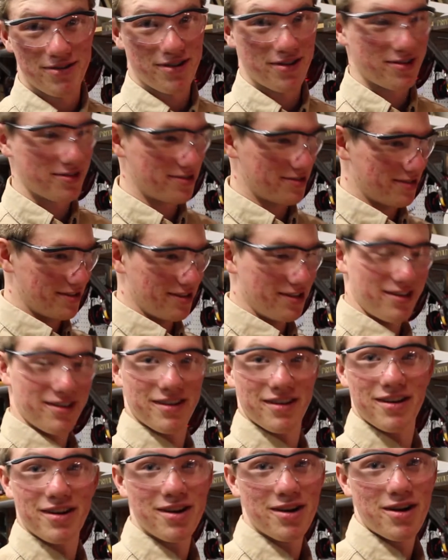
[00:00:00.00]
all those
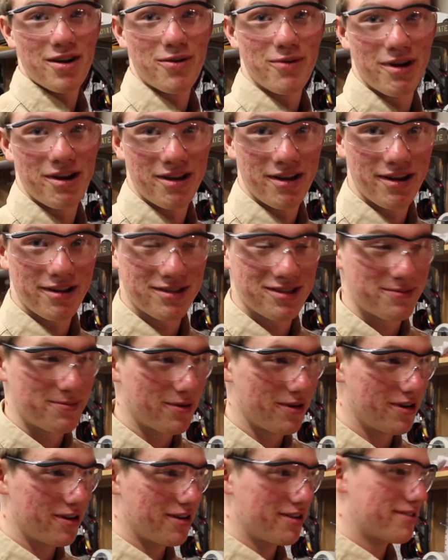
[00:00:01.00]
little red hot
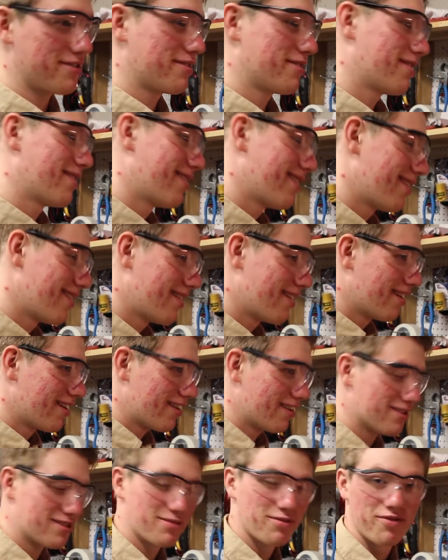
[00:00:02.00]
sparks,
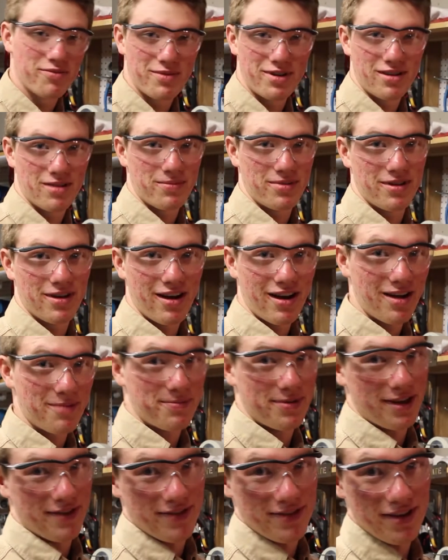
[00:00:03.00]
And some of them may not be hot,
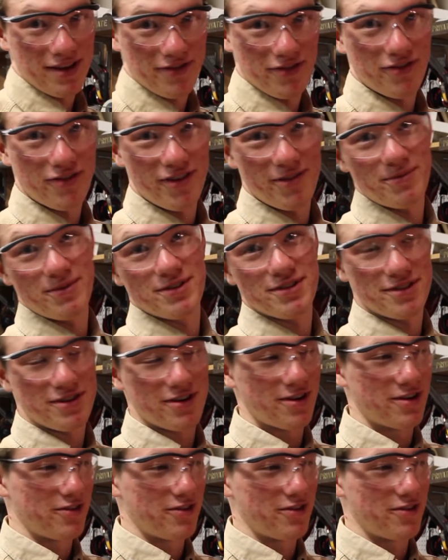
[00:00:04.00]
but you have enough of them and start a